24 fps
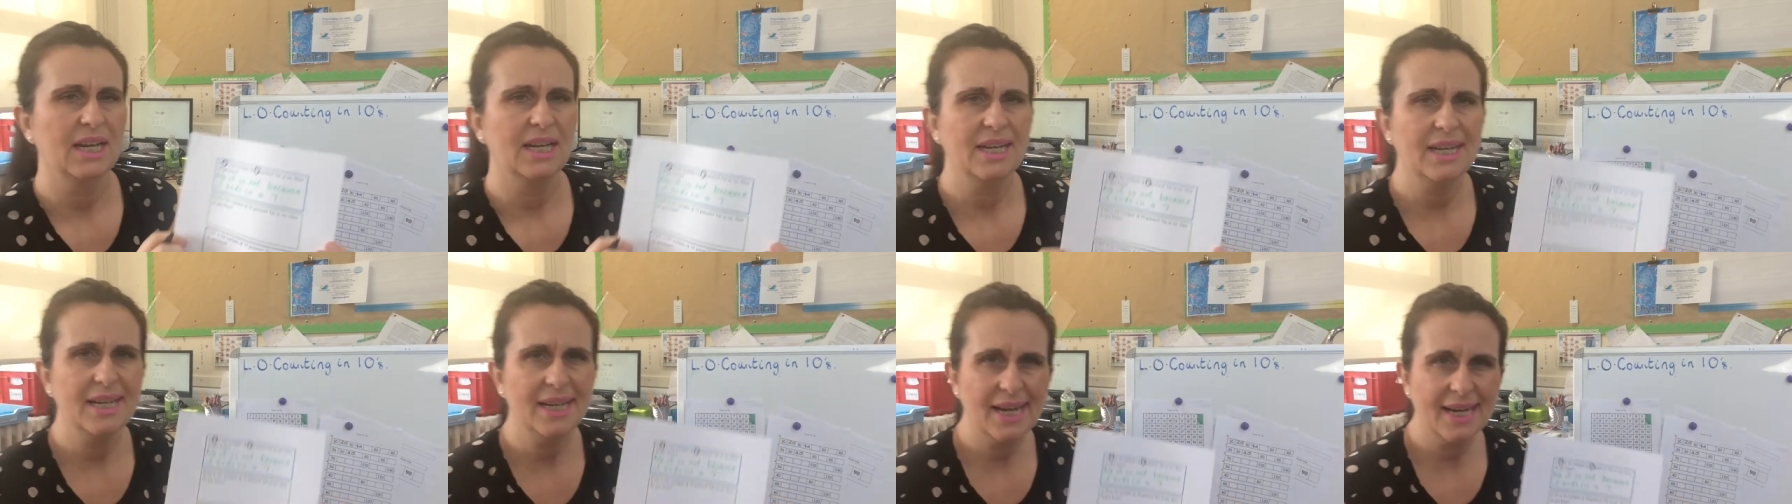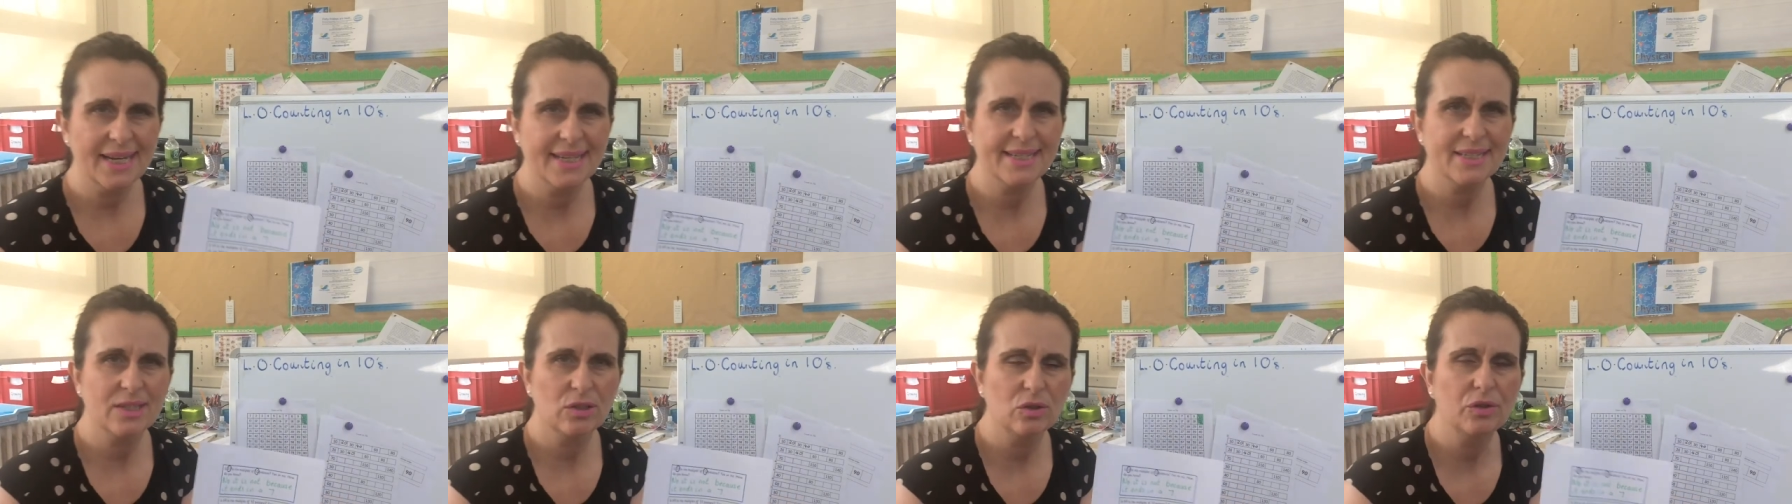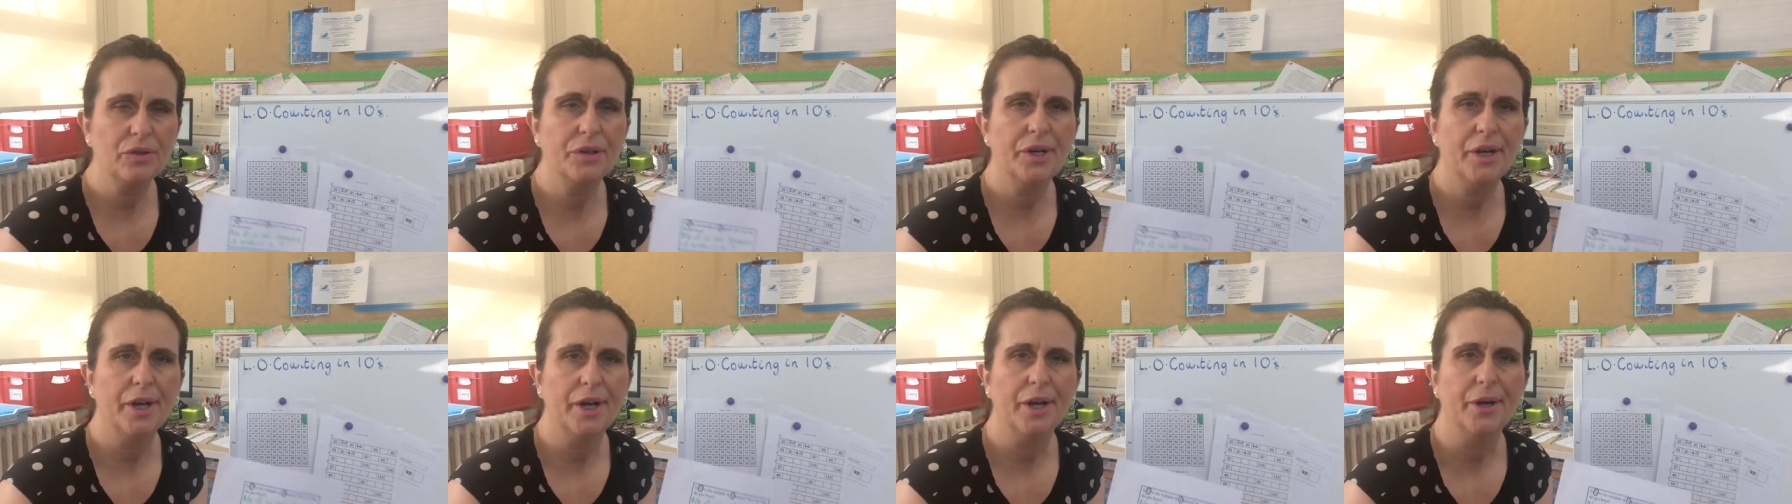Yes or
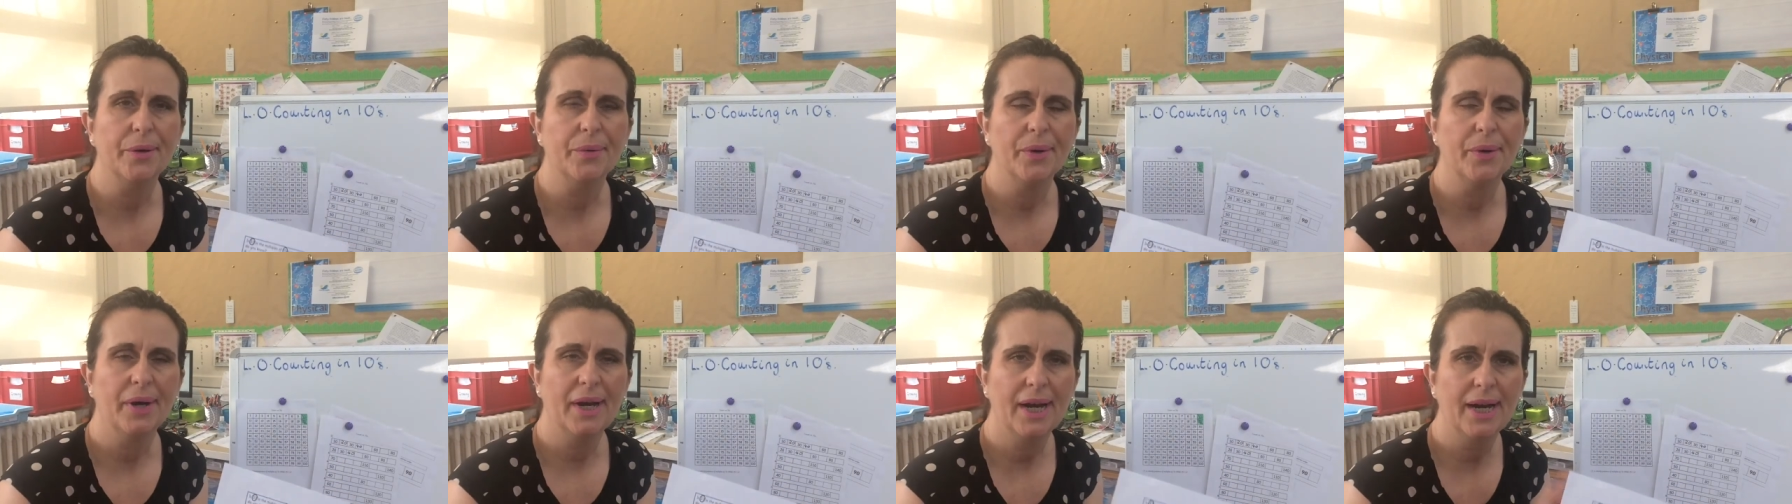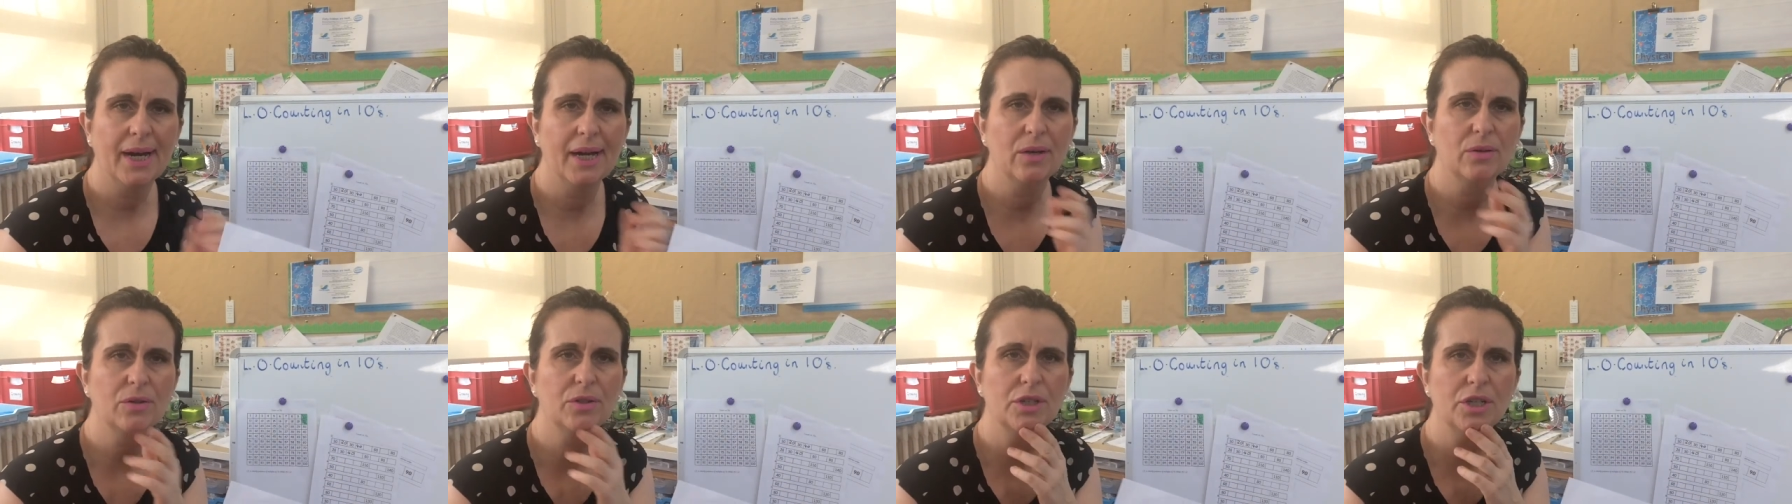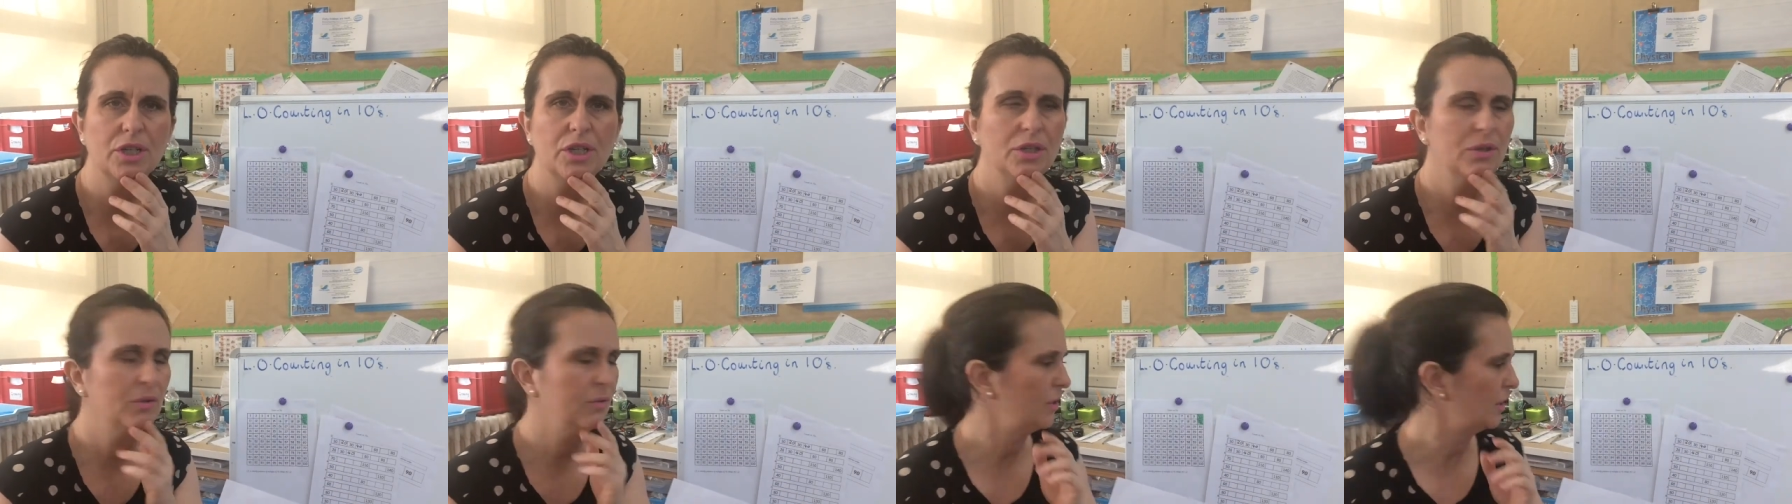no? How do
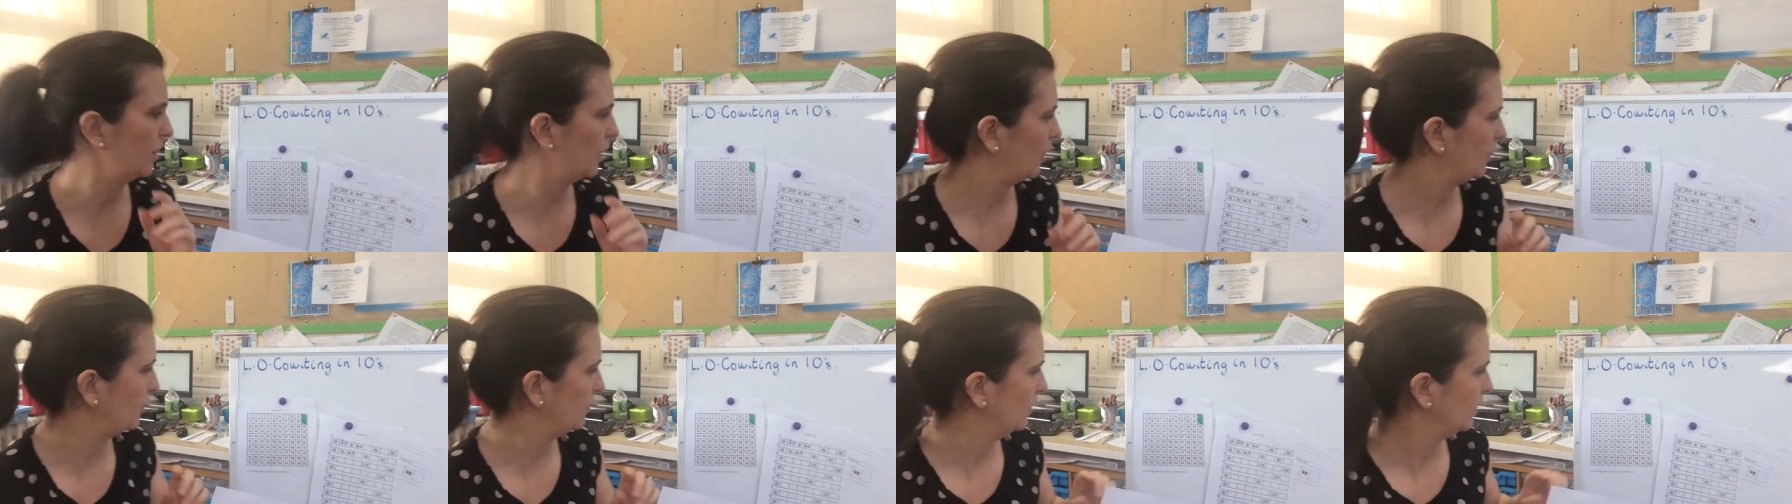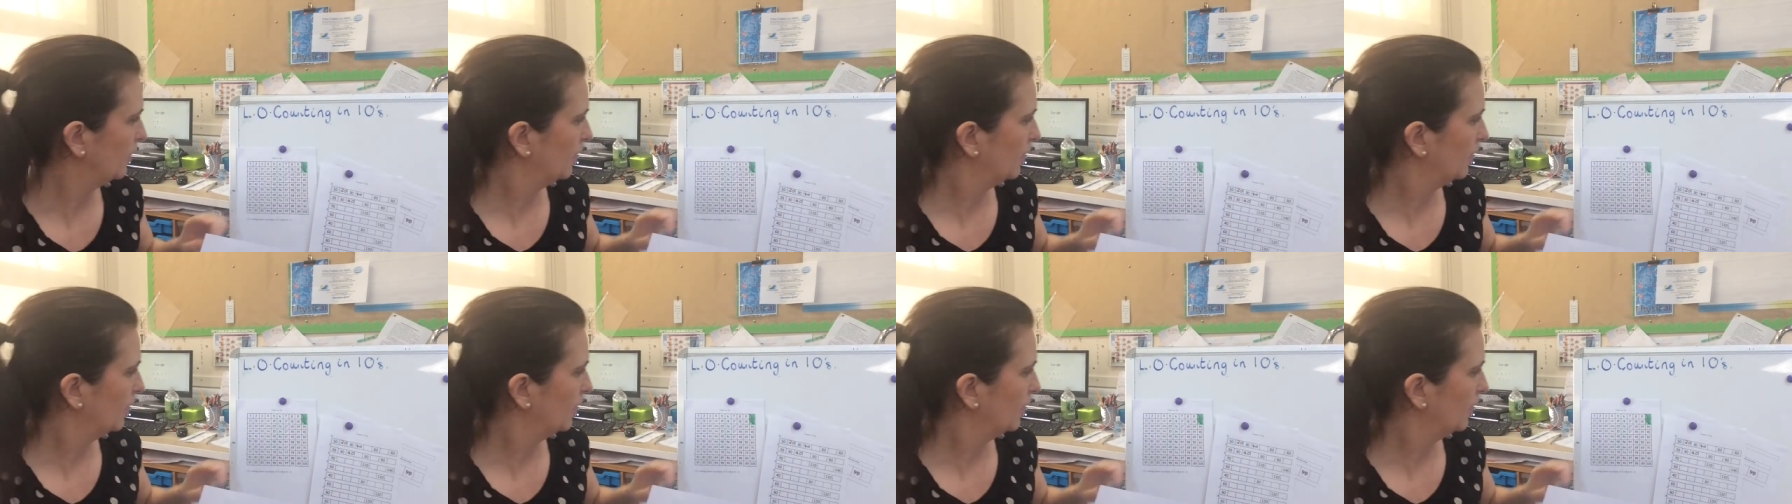you know?